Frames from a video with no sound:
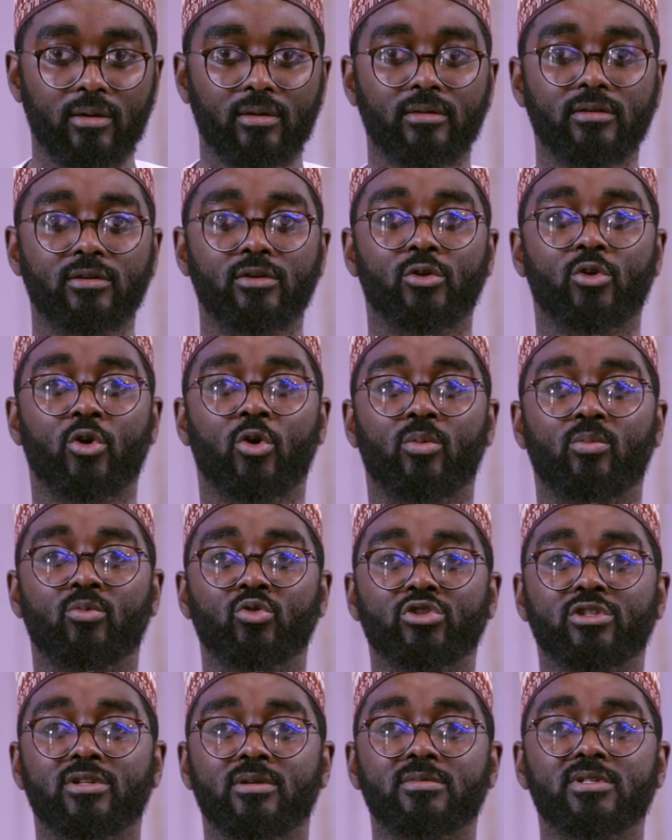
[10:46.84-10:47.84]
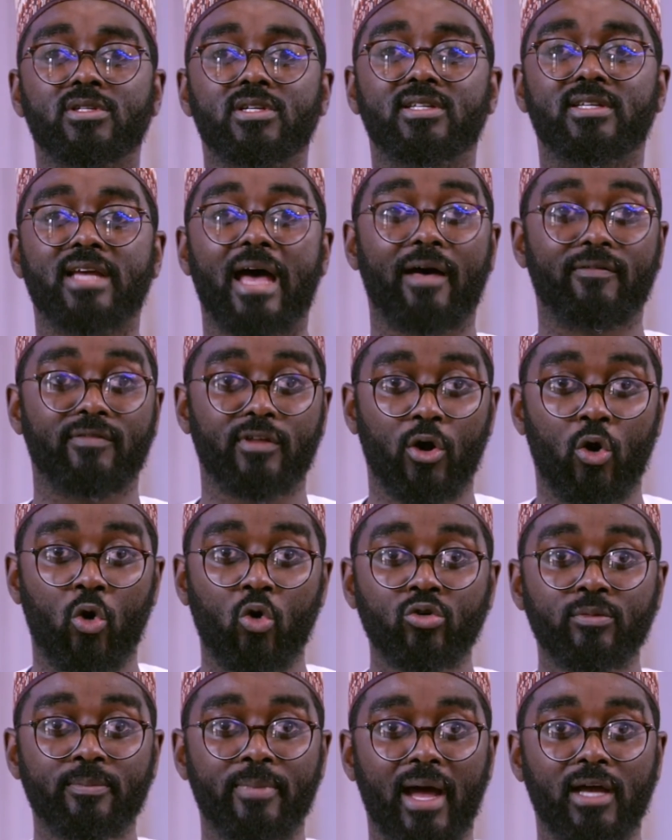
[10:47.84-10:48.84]
Muslims need to have their
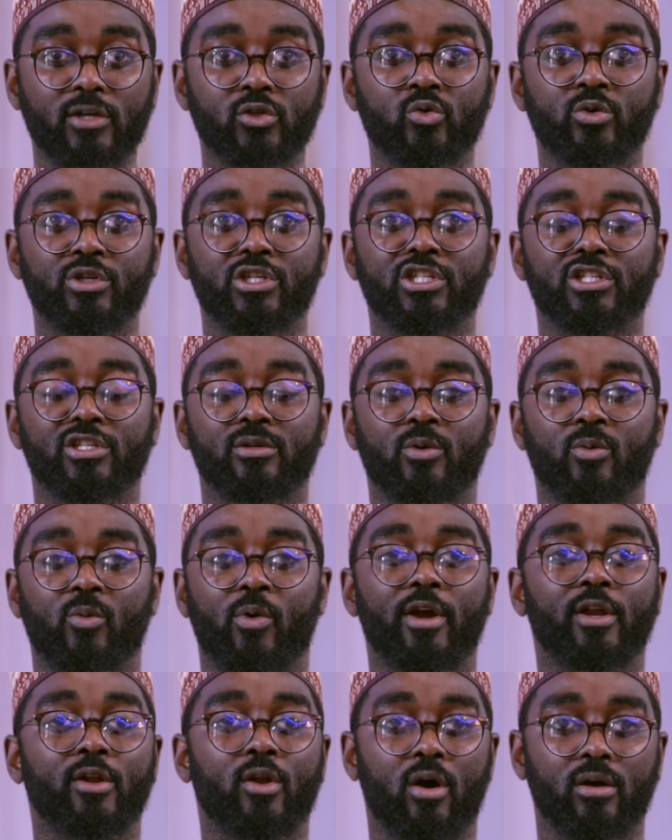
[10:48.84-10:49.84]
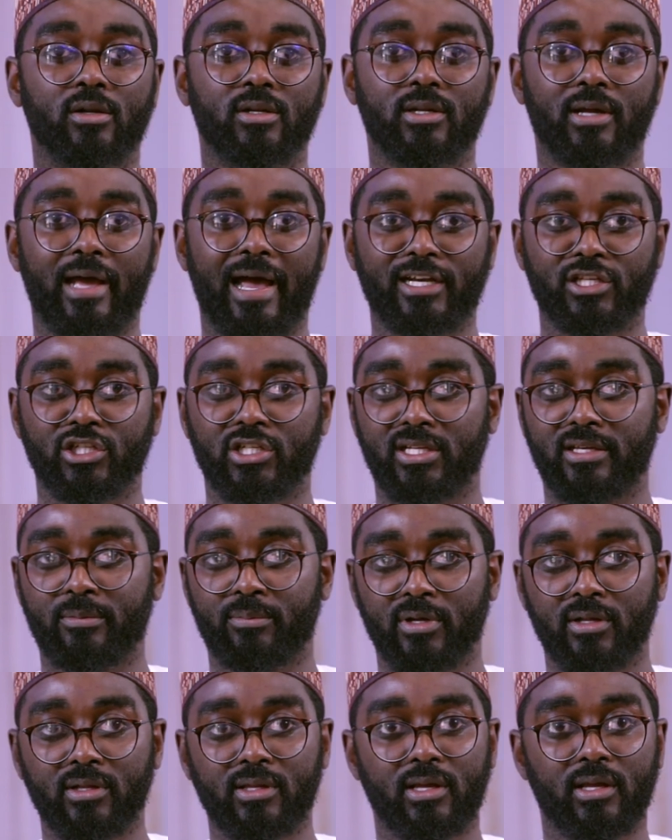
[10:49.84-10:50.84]
own banks, which we're not actually
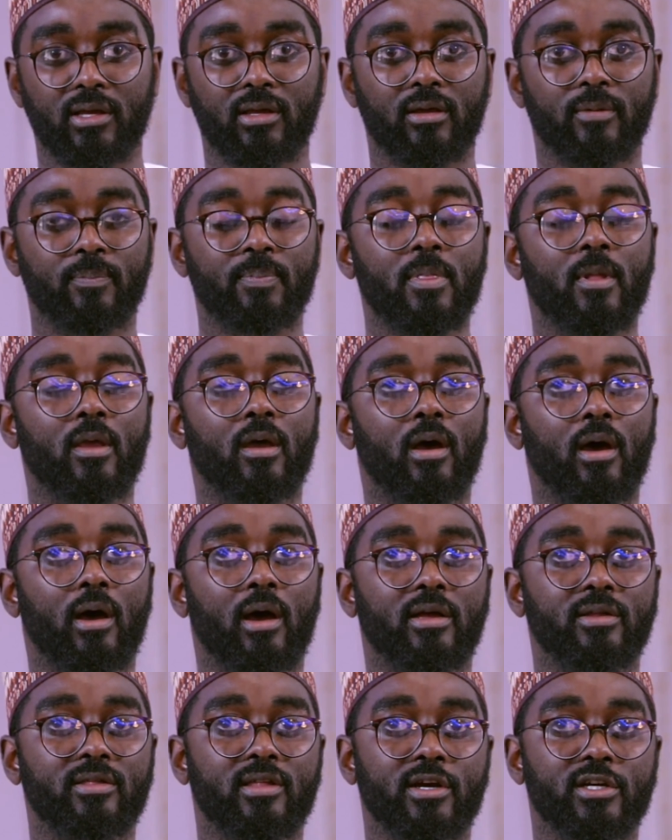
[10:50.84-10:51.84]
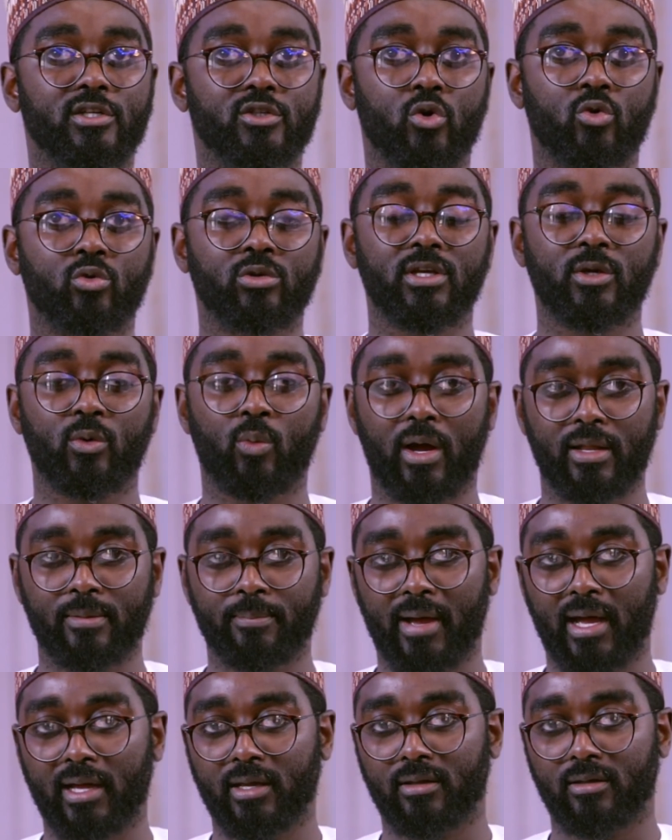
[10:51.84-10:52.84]
building. There is only one
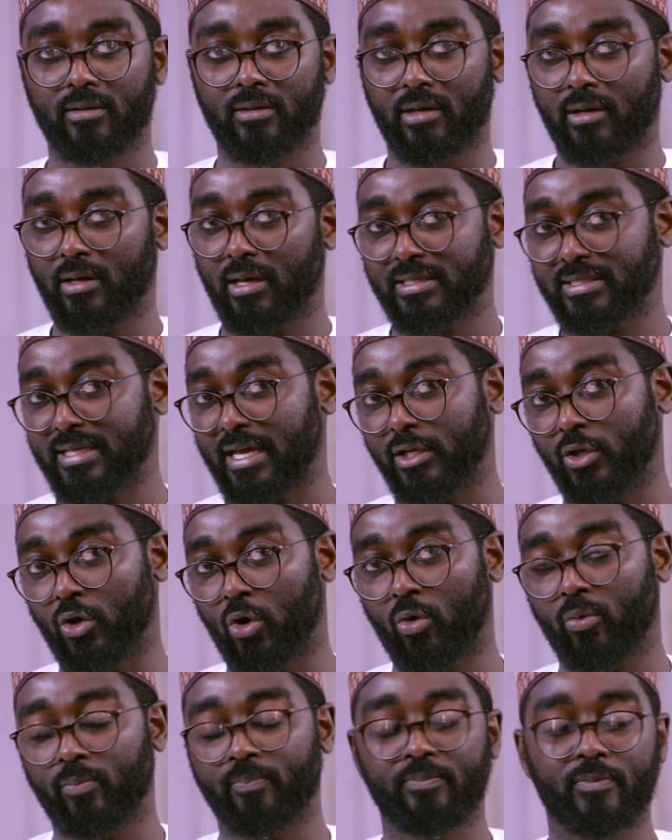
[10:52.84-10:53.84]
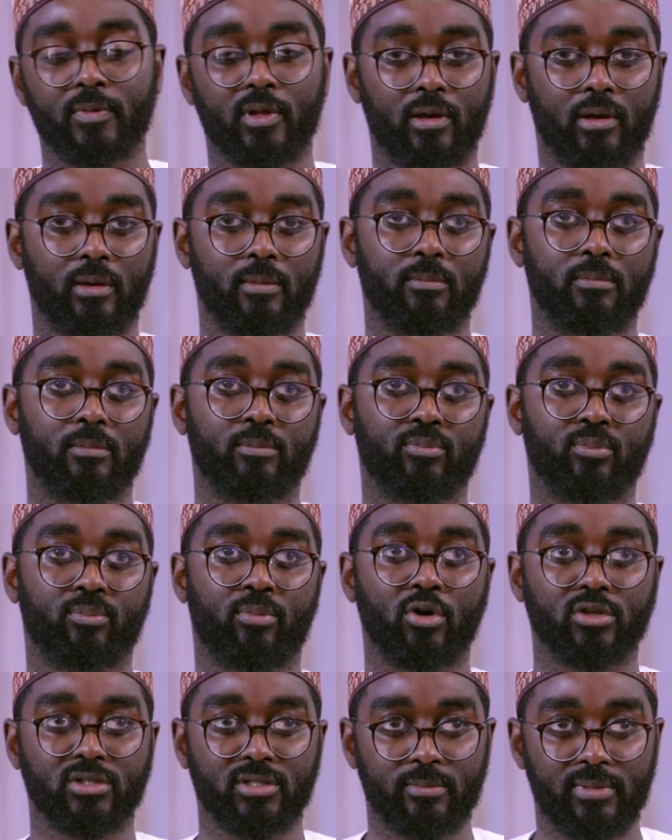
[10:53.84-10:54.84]
bank, as I know,
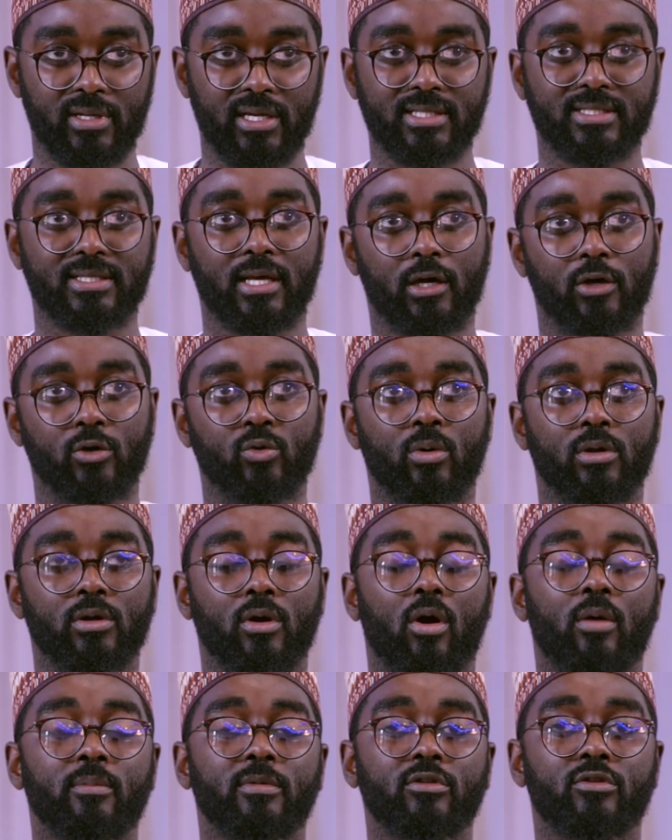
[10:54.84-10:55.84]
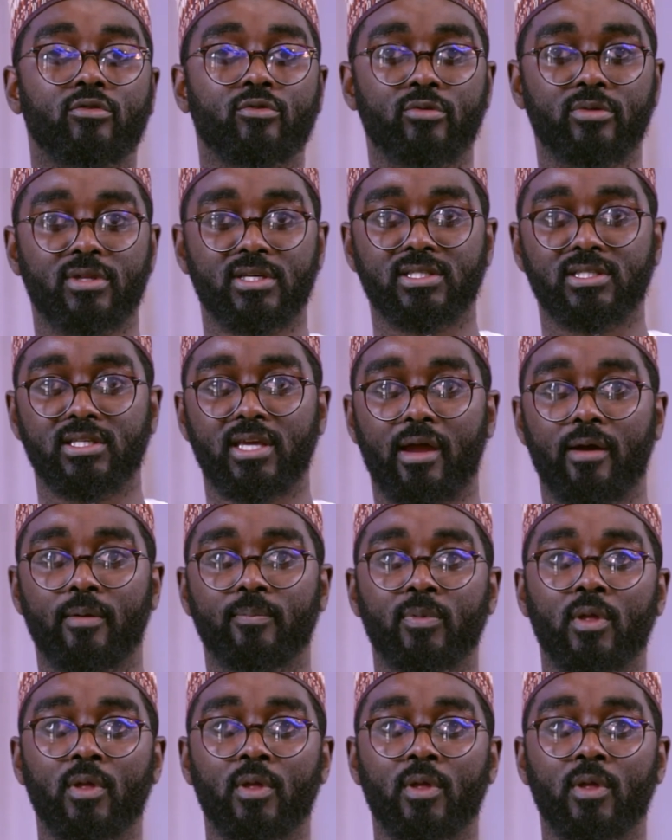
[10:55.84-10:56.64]
possibly a second one coming through this year.